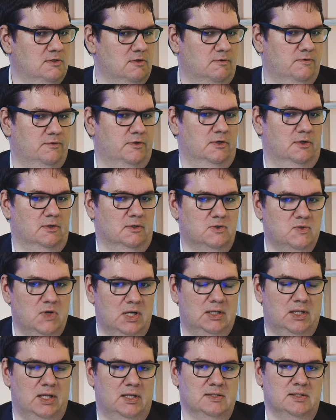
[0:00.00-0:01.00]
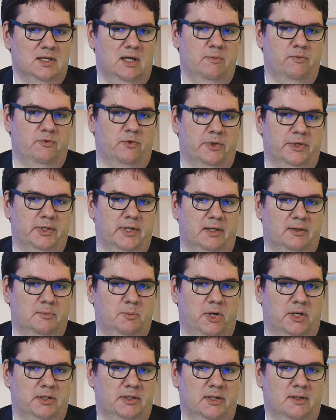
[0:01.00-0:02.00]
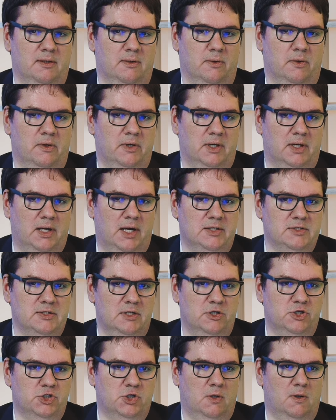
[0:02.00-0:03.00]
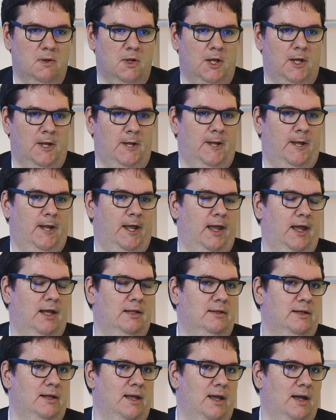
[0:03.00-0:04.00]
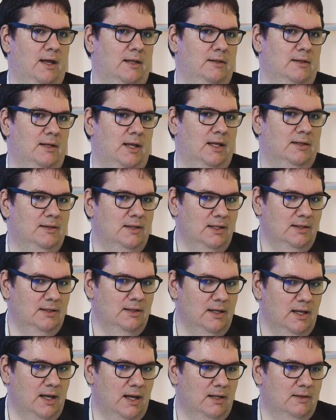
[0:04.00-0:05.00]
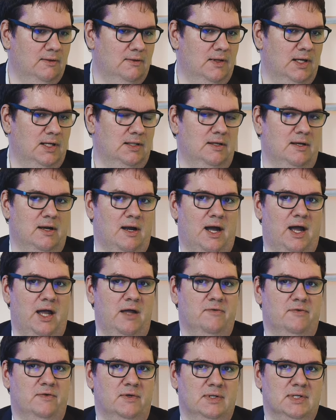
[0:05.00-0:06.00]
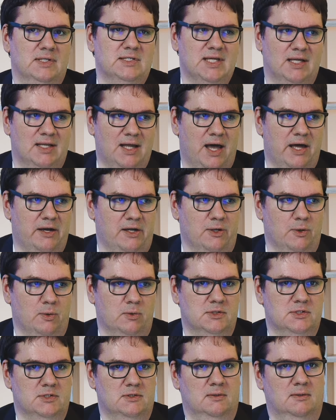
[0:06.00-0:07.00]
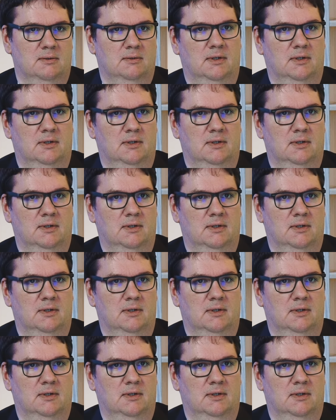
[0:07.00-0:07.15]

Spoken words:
of the threat landscape for that particular organization, and in the end they derive scenarios.